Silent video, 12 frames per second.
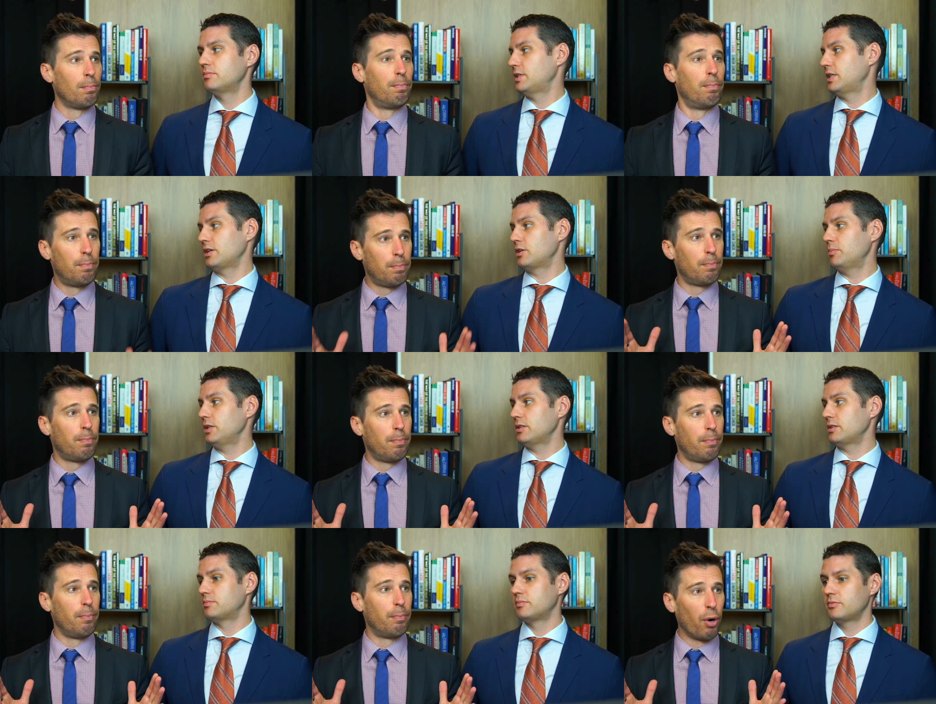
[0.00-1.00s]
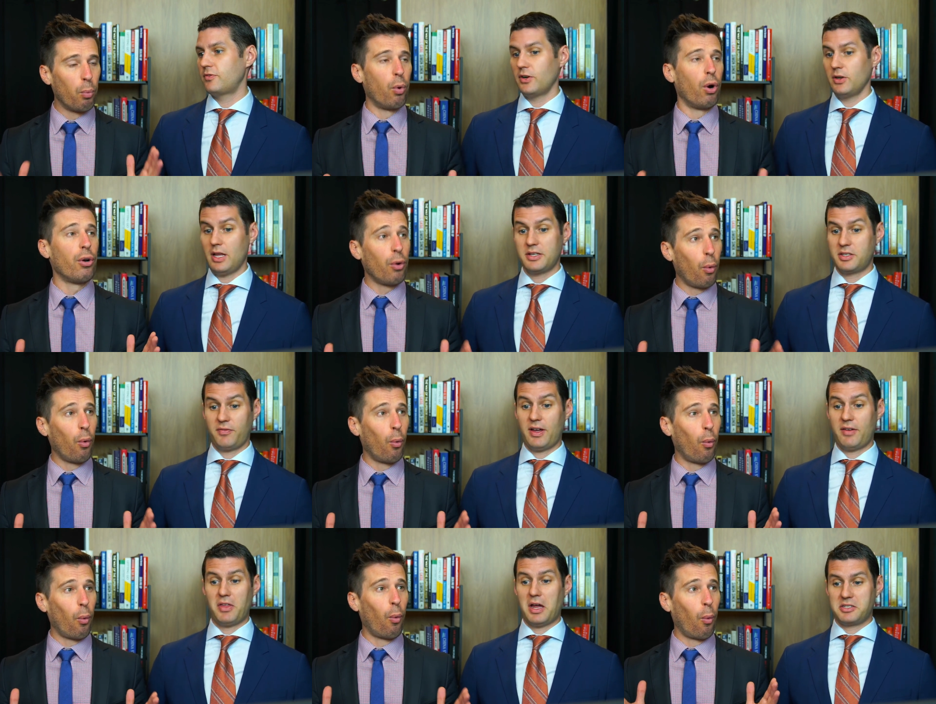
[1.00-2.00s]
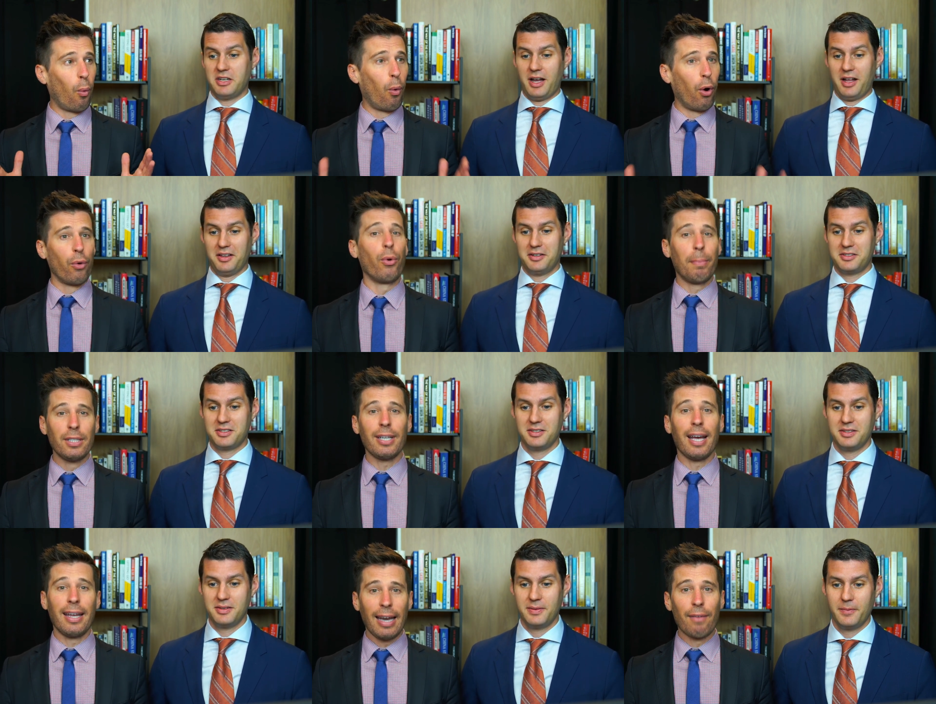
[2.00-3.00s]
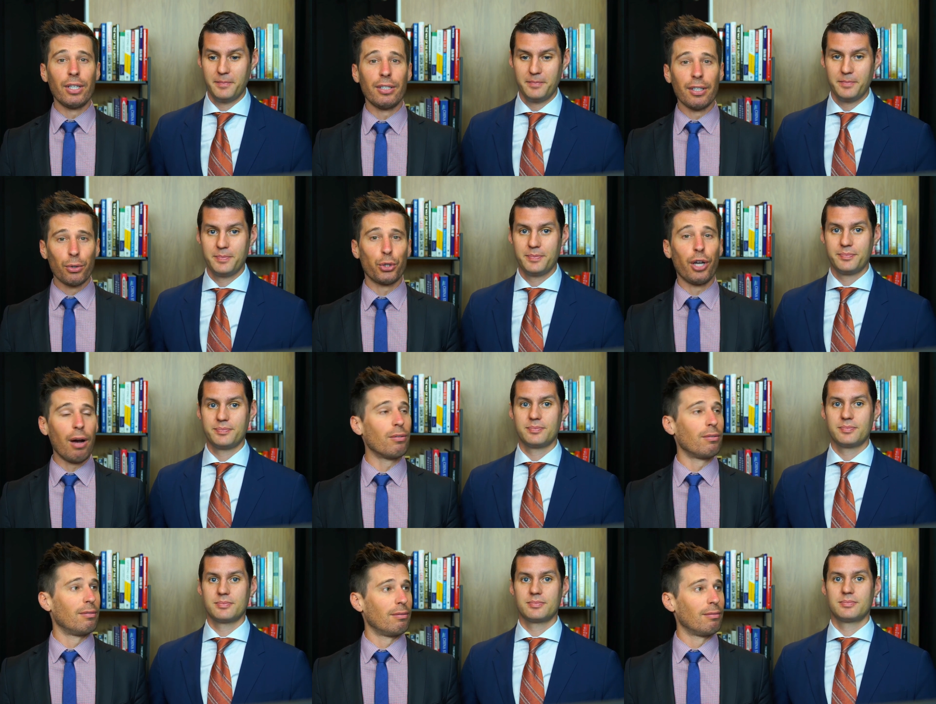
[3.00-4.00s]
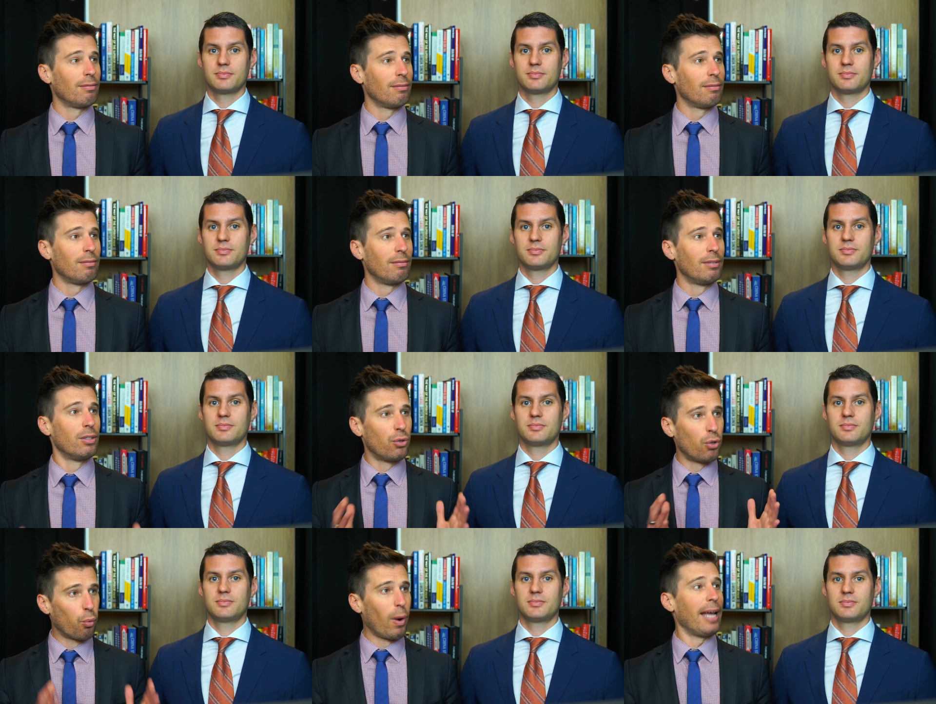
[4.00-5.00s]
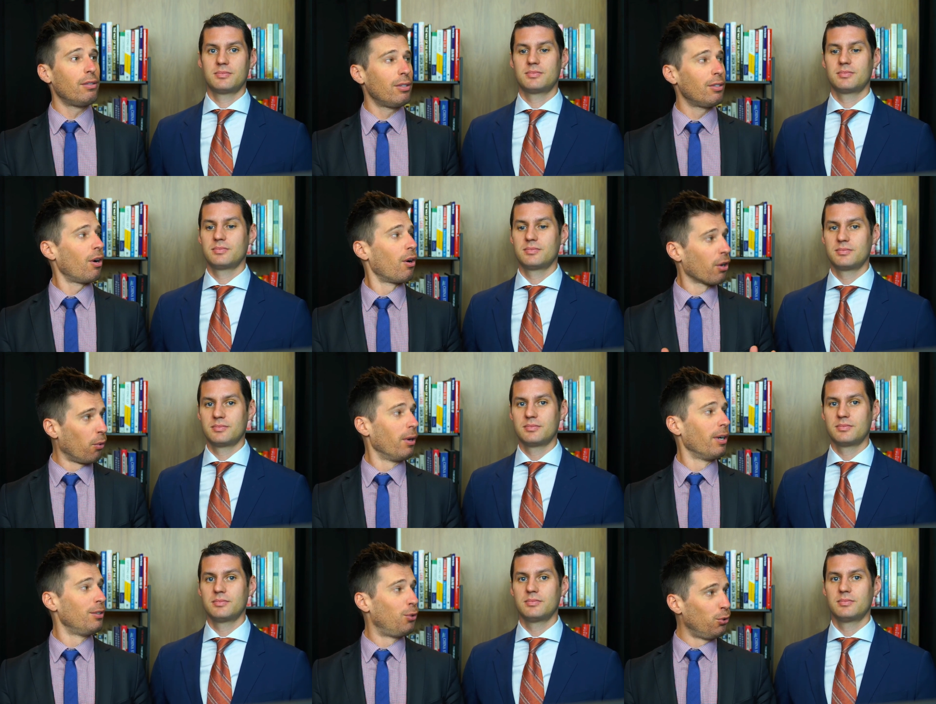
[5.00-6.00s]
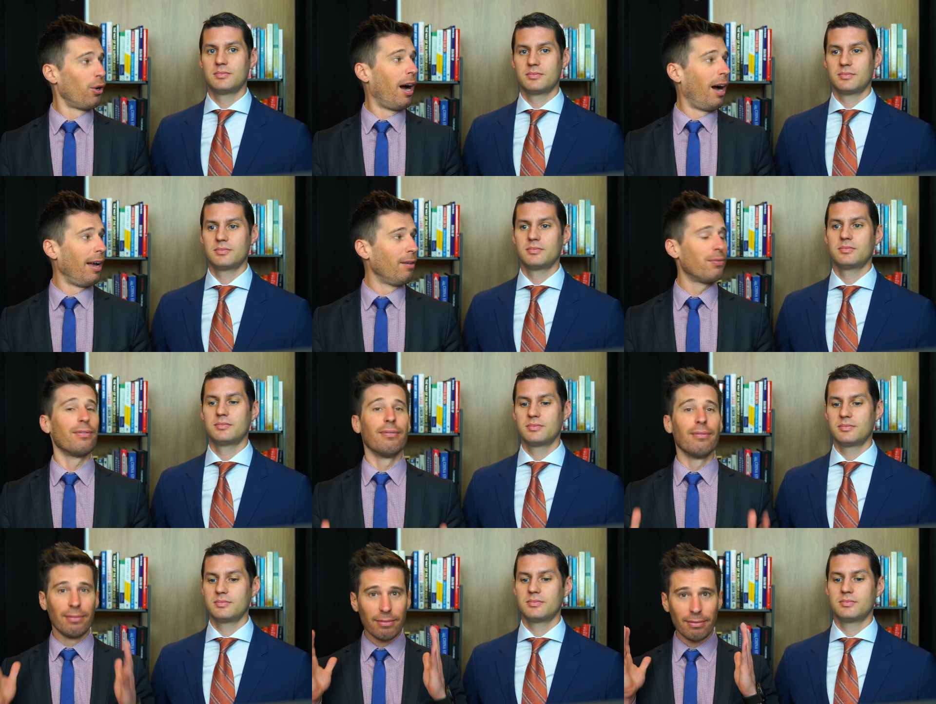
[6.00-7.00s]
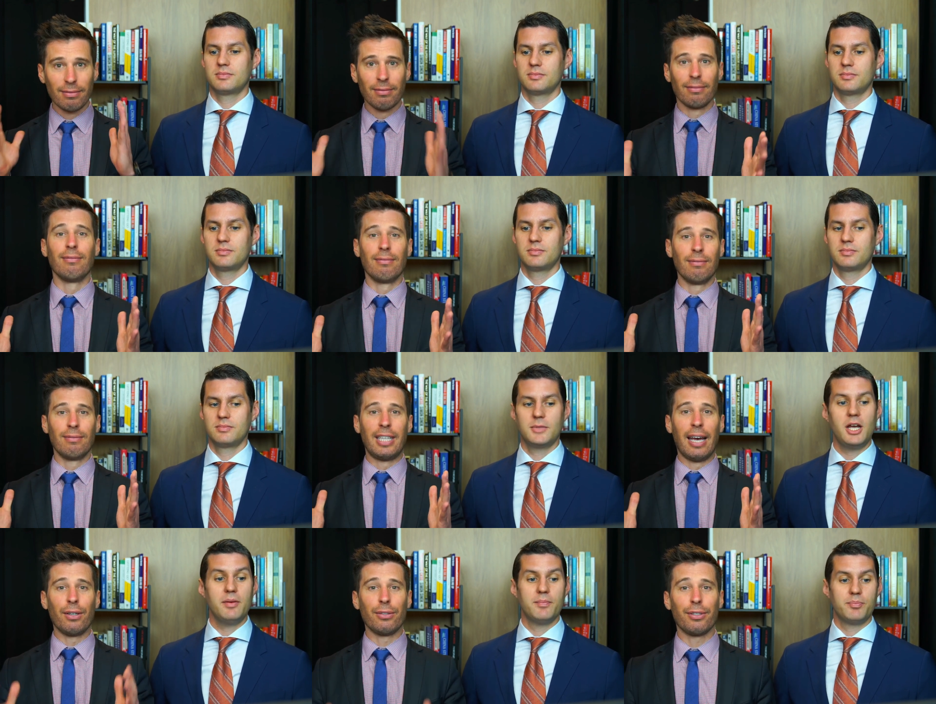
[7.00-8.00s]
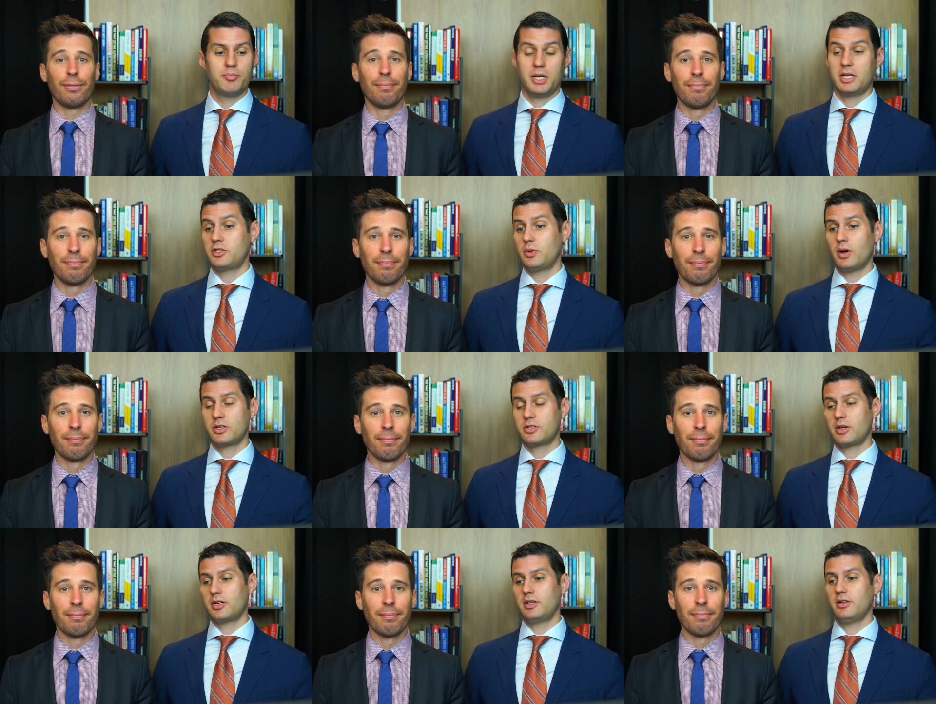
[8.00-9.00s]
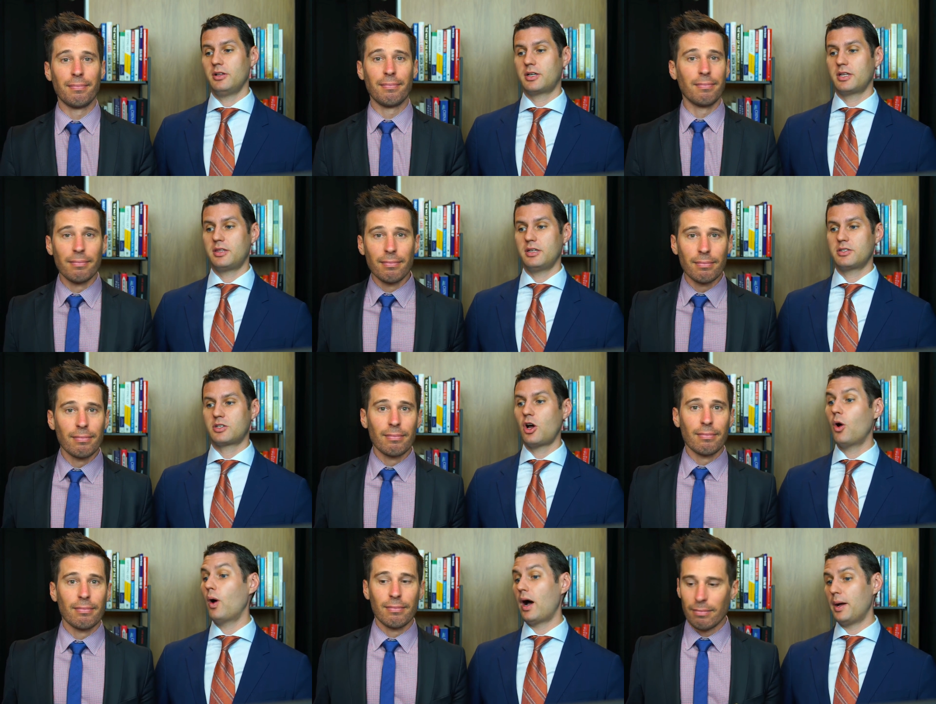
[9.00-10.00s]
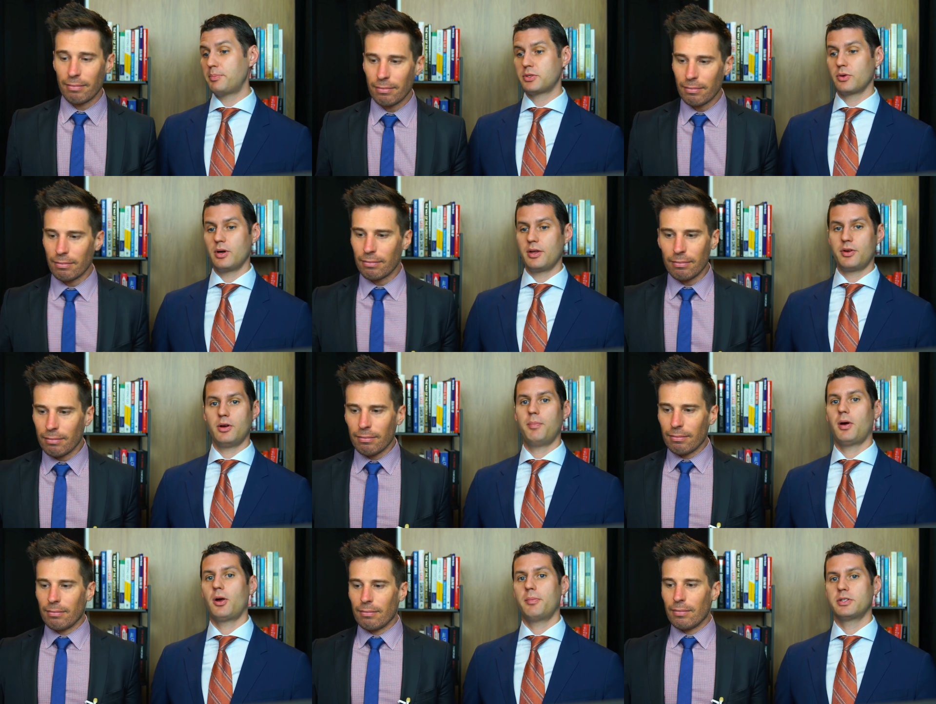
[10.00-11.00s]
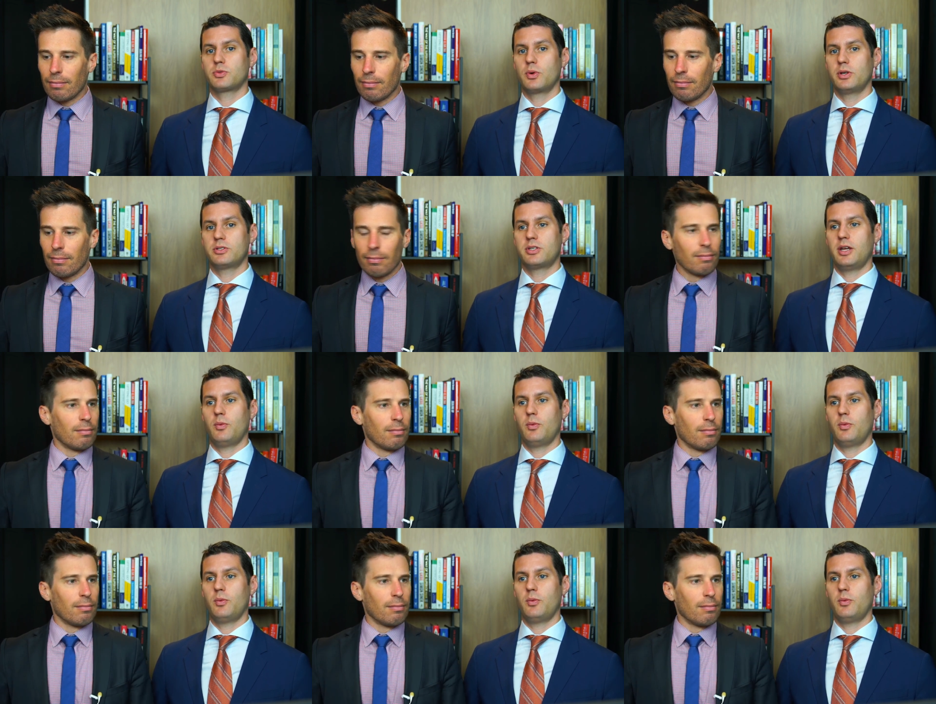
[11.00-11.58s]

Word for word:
Speaker 1: in a good building. But what less than five thousand dollars? What have we been saying every single show? The rents are going to
Speaker 2: drive sales because you are starting to look at these co-ops or other apartments where you say,